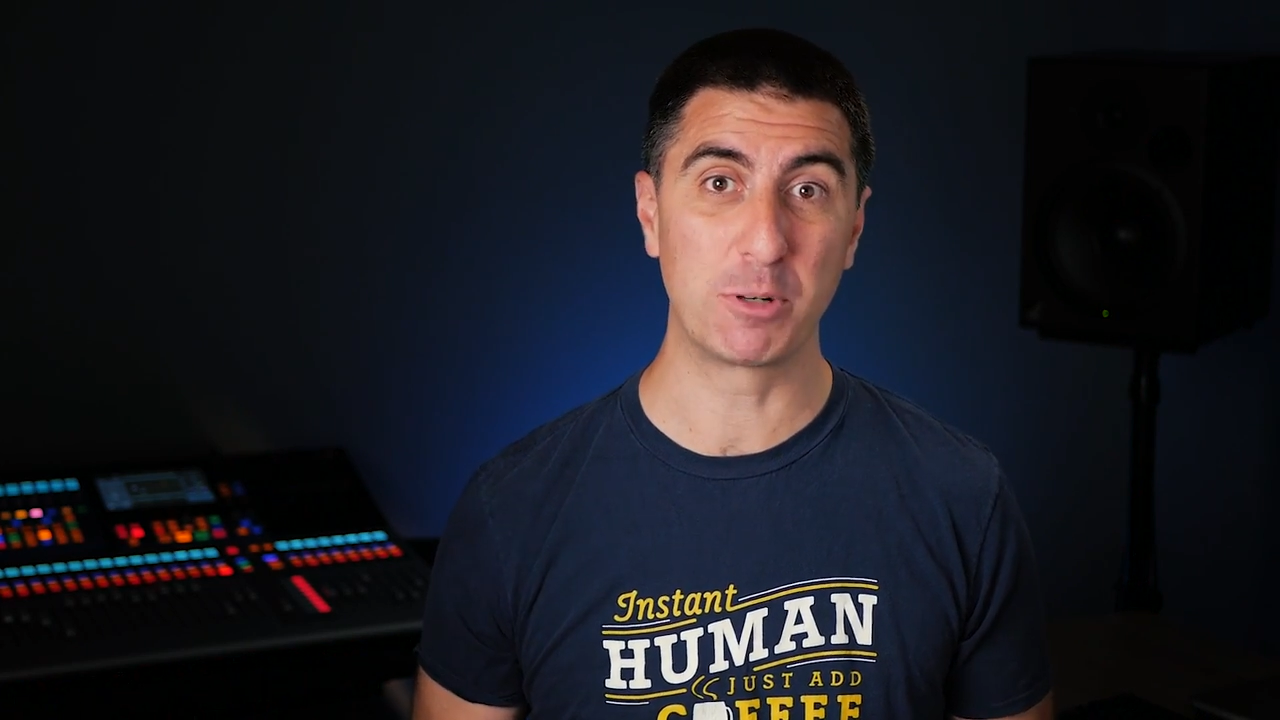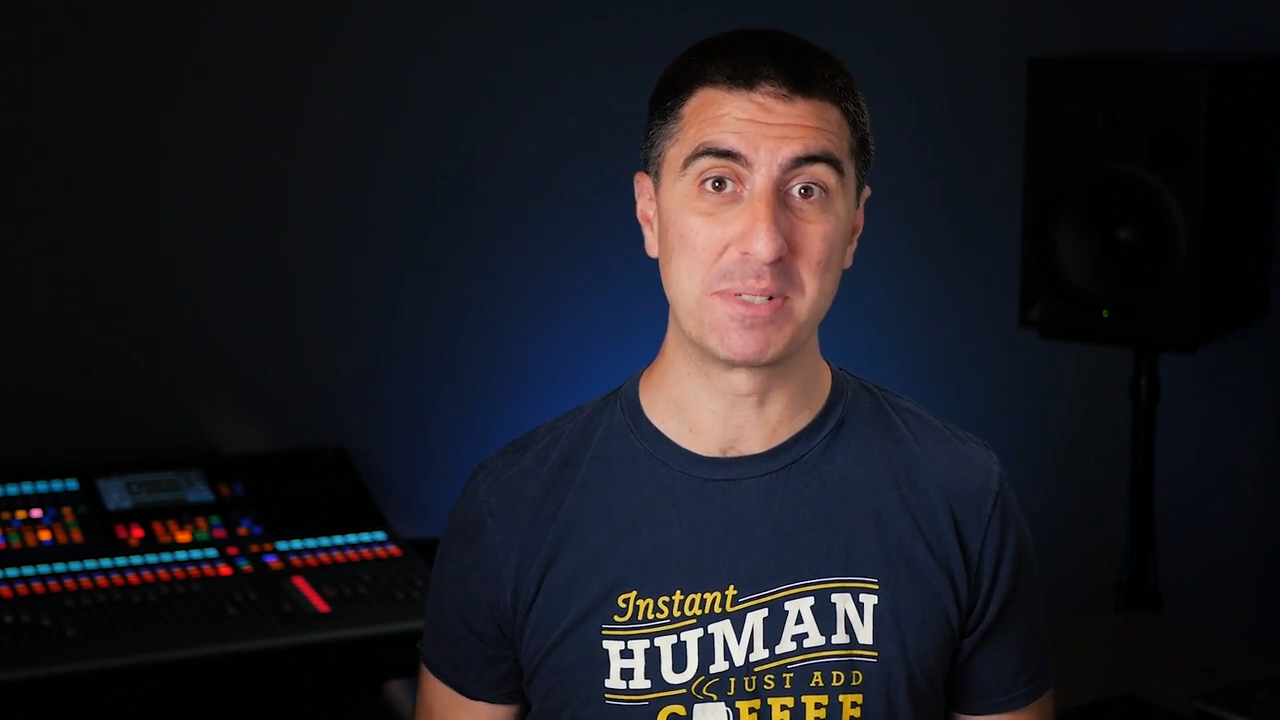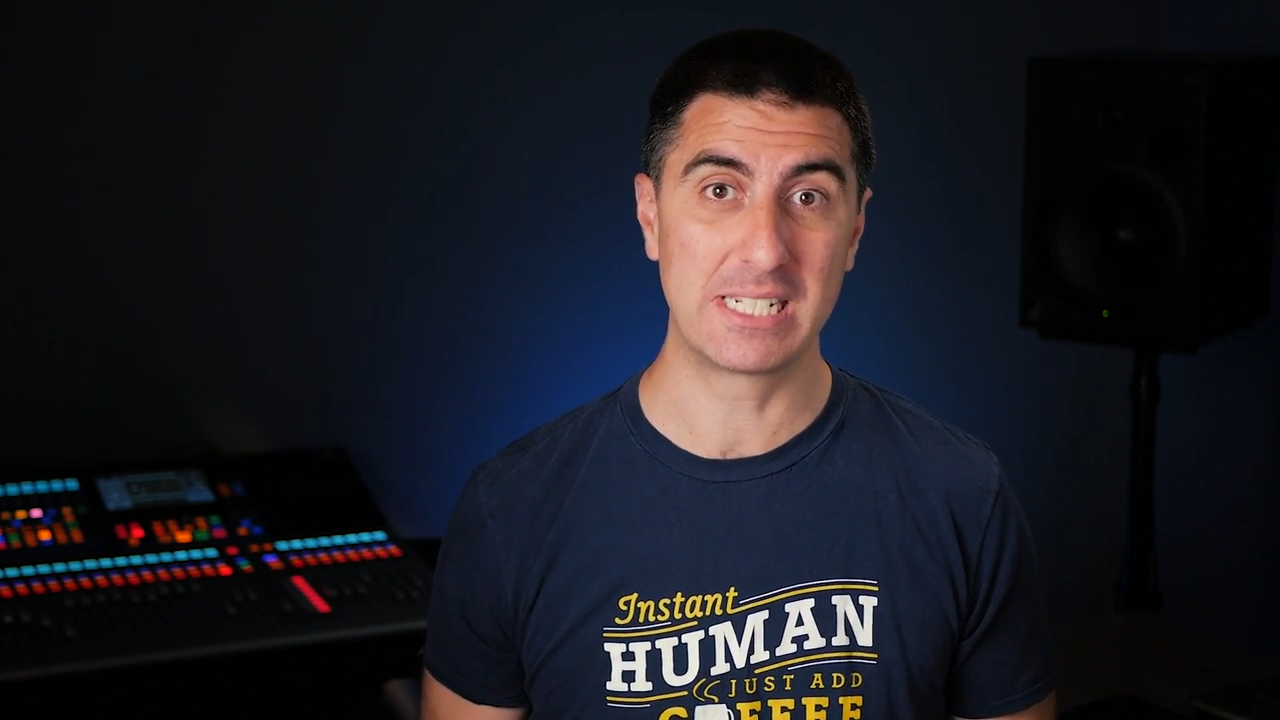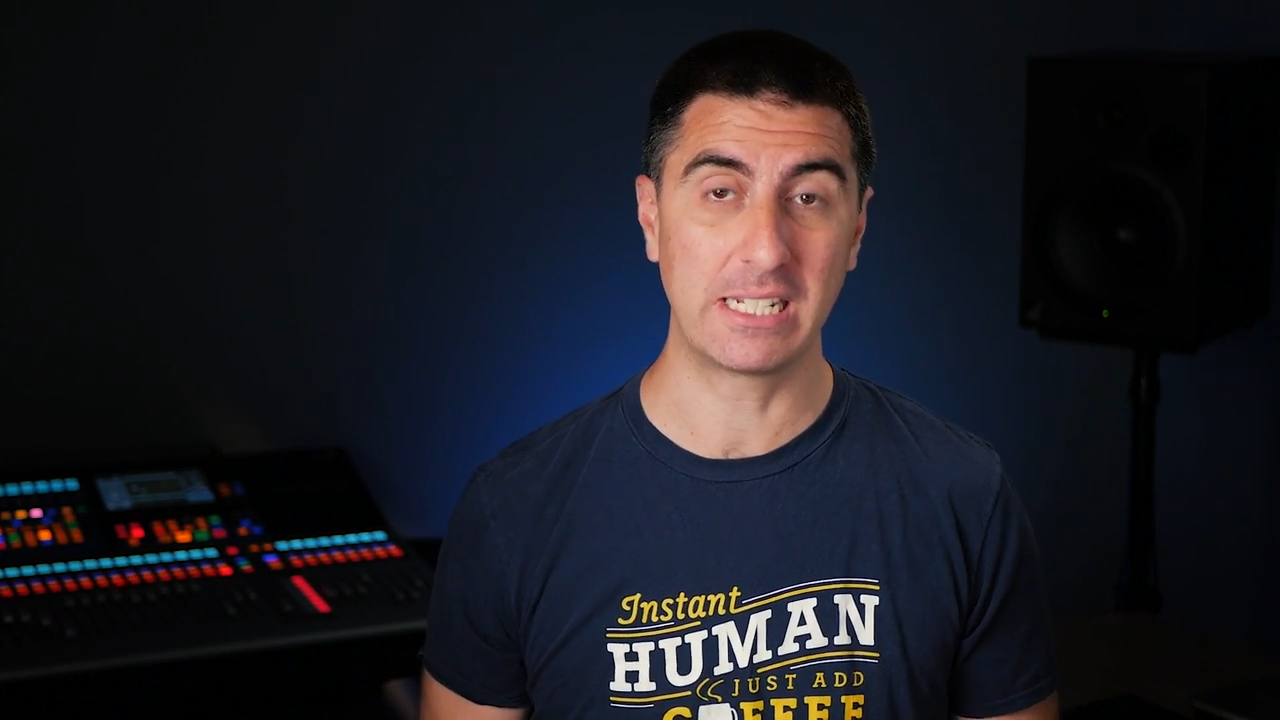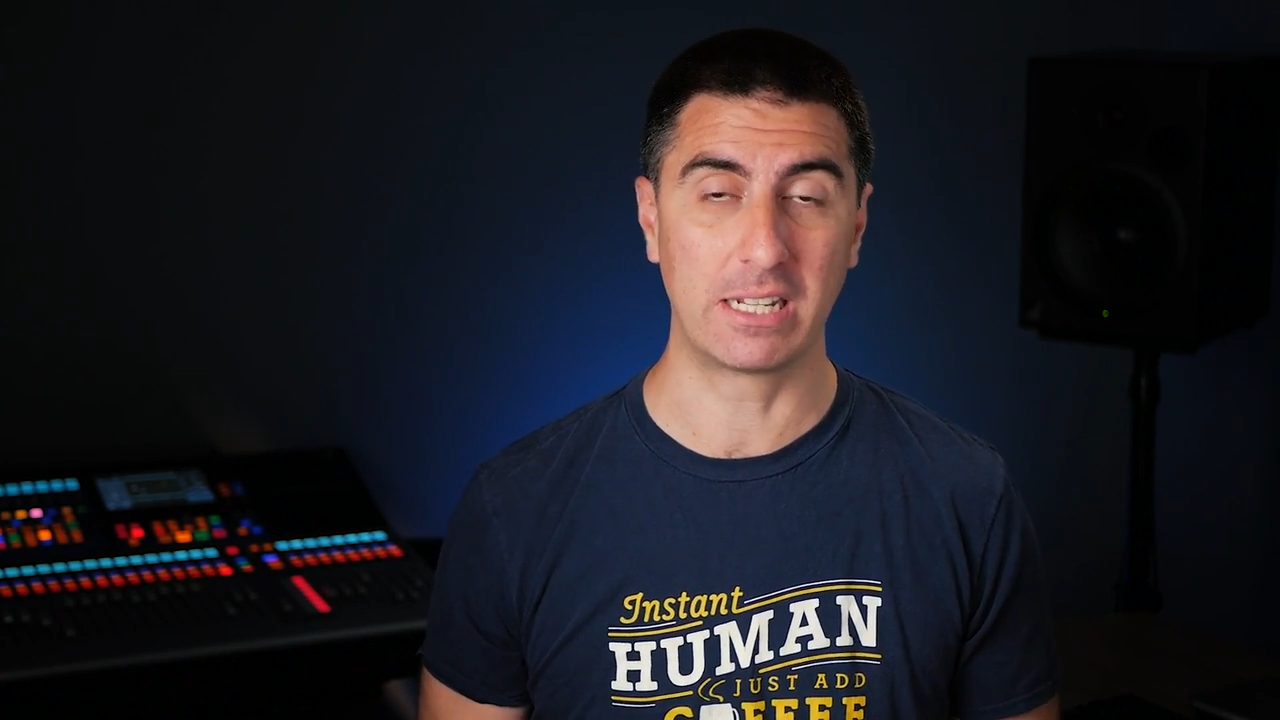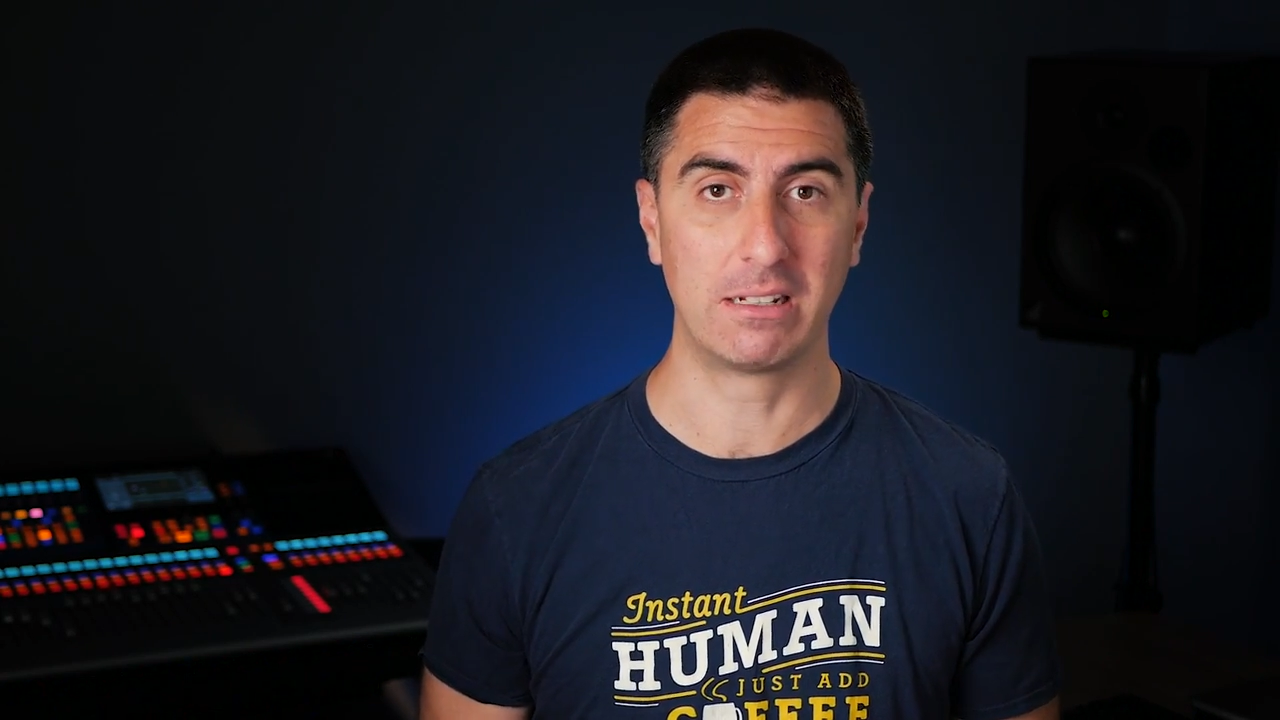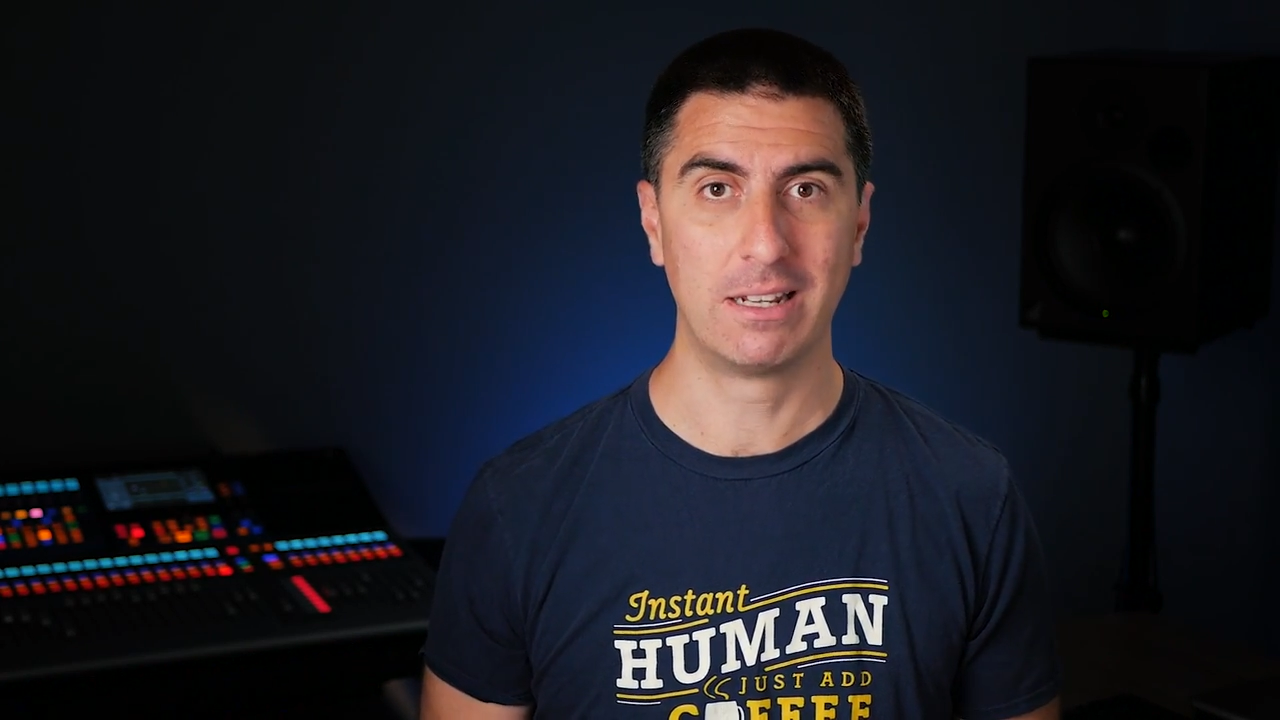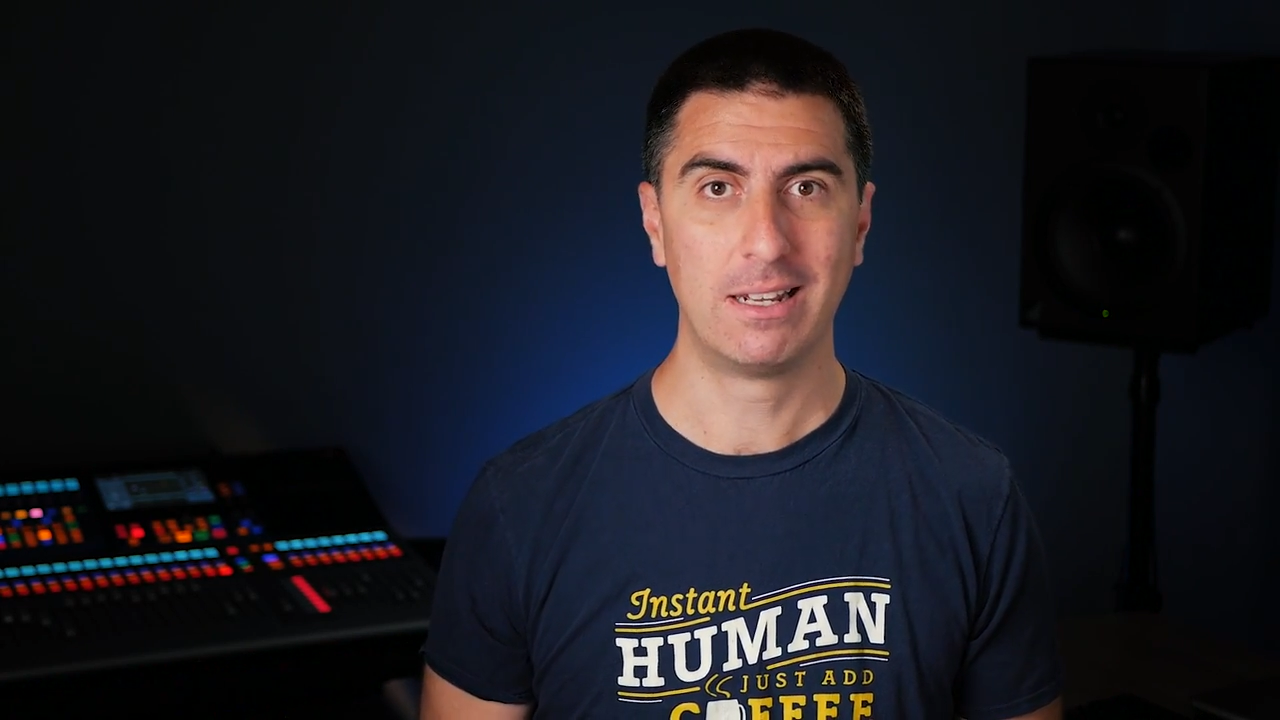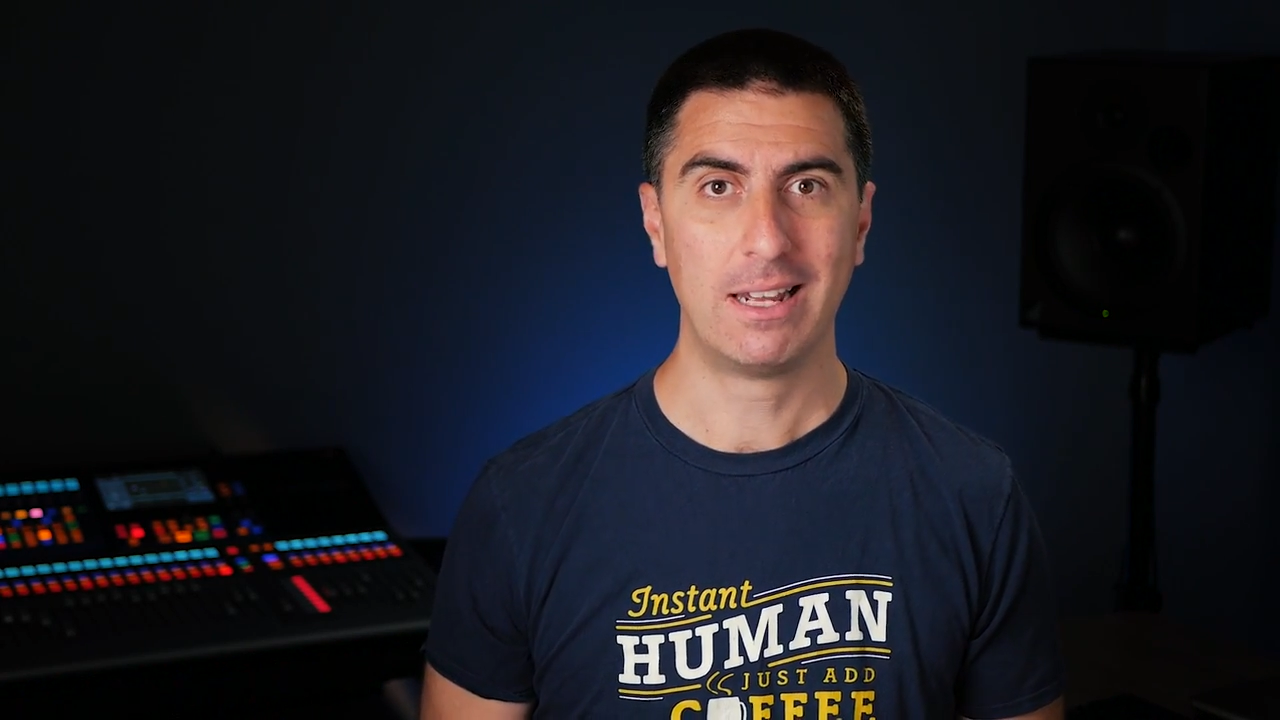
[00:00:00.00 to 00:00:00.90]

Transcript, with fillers: from singing.